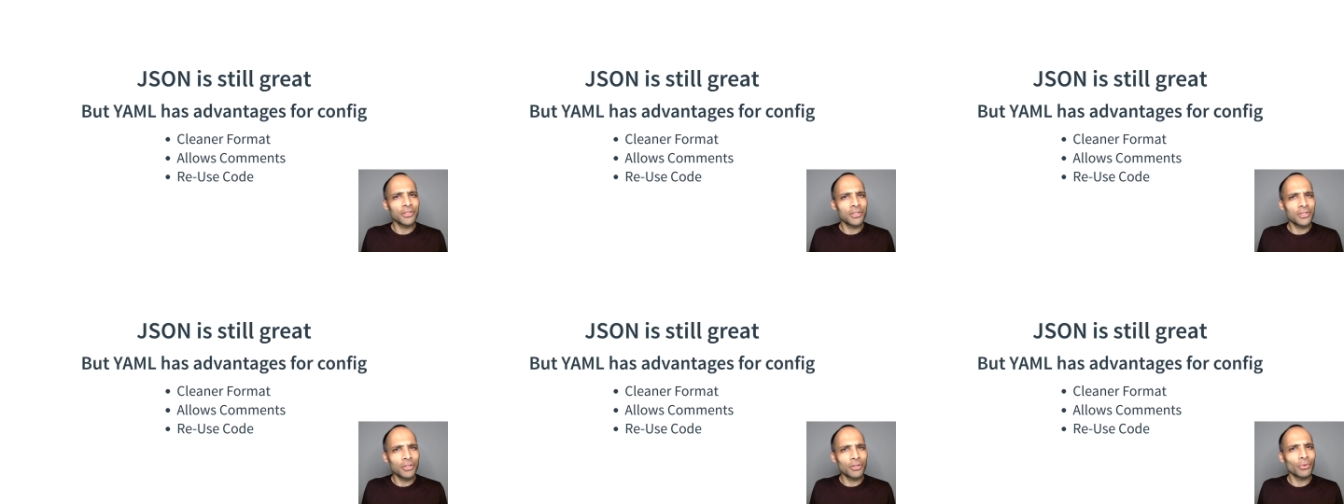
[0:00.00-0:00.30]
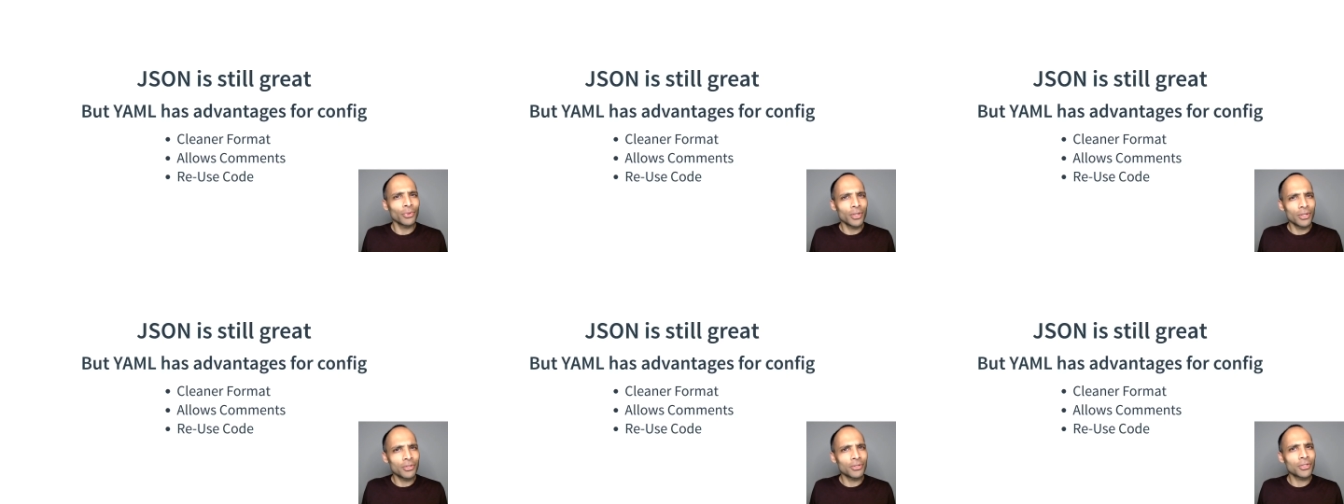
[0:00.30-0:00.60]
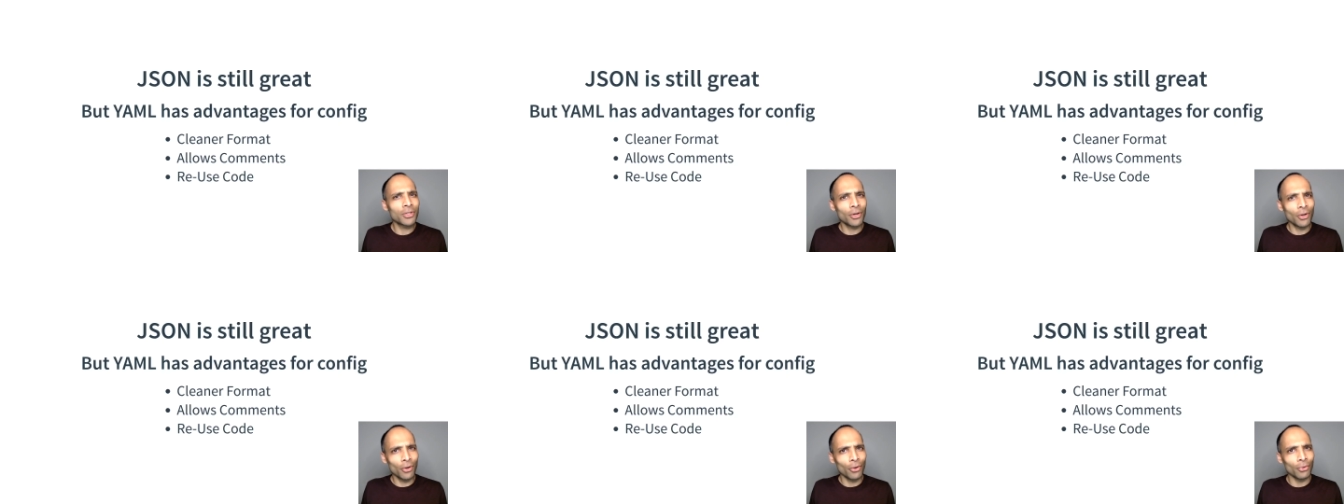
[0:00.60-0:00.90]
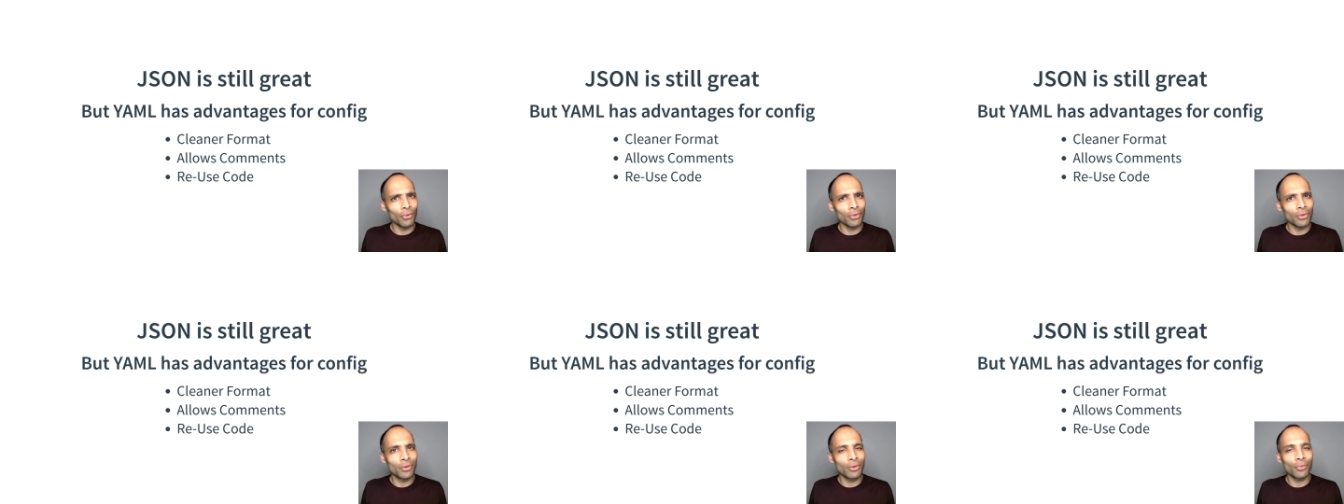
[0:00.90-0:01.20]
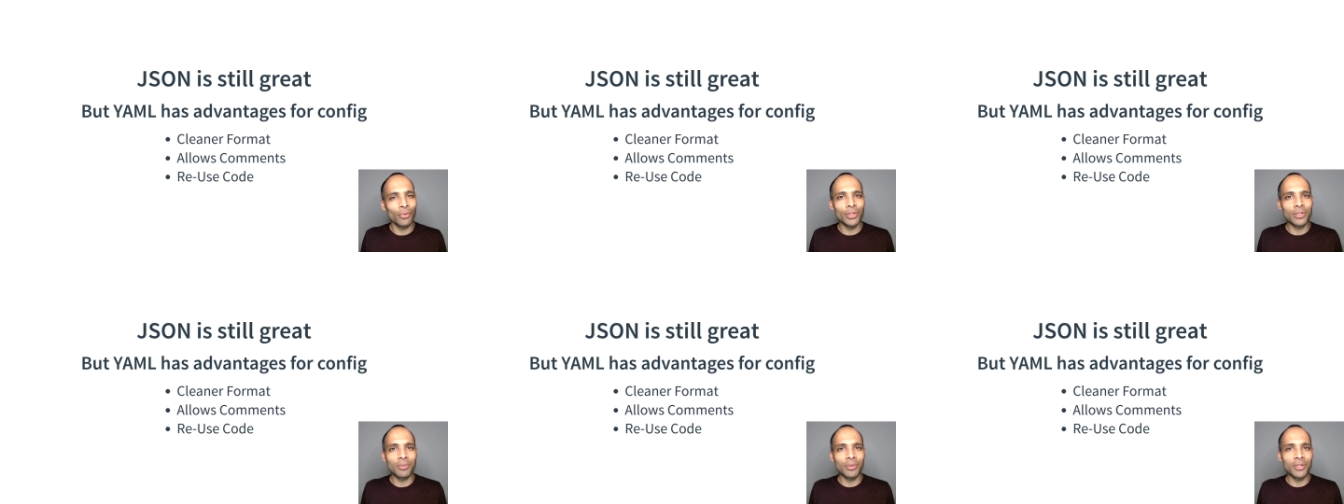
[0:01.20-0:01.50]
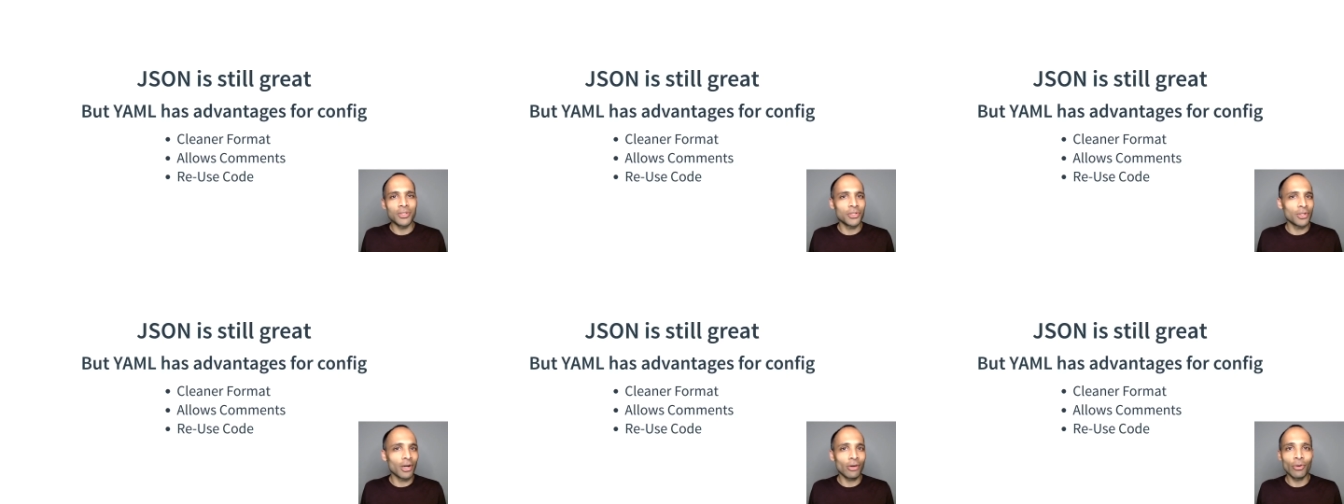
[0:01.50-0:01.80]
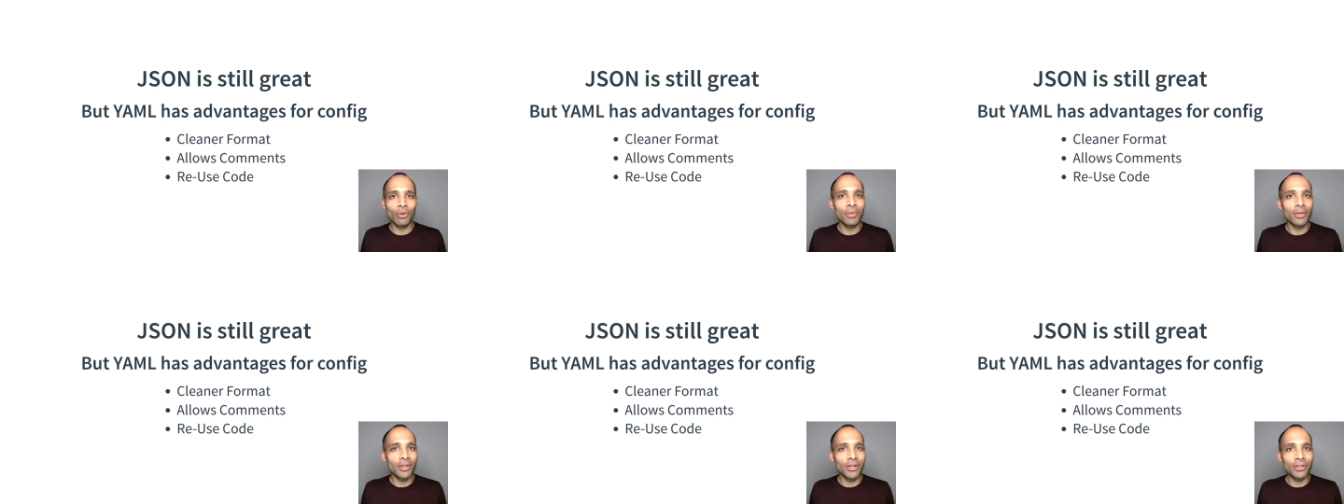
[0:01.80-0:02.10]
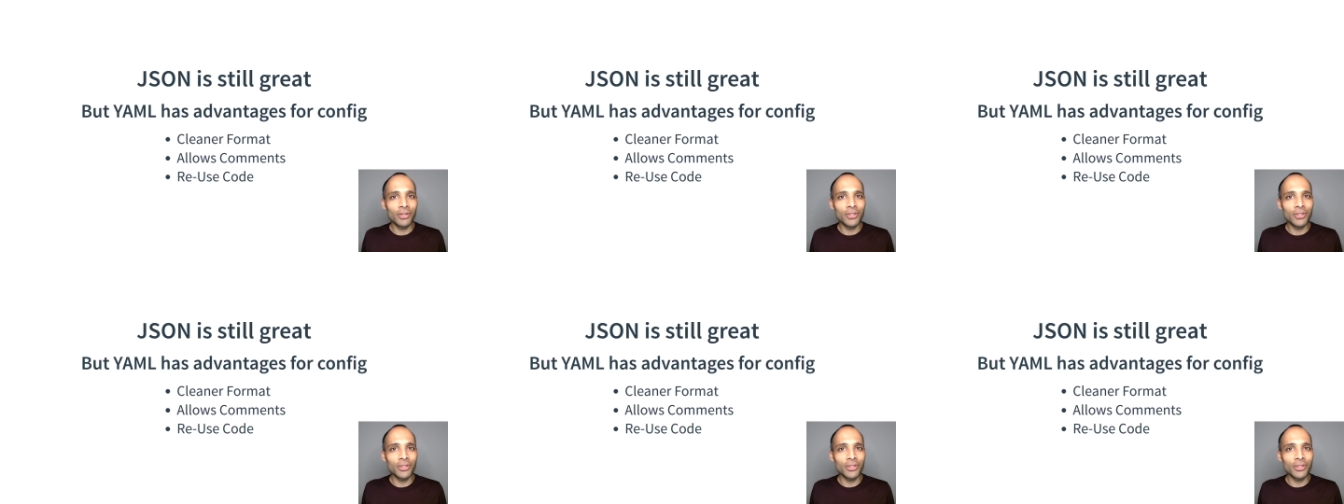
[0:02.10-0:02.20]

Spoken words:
you to reuse code, which means you're not repeating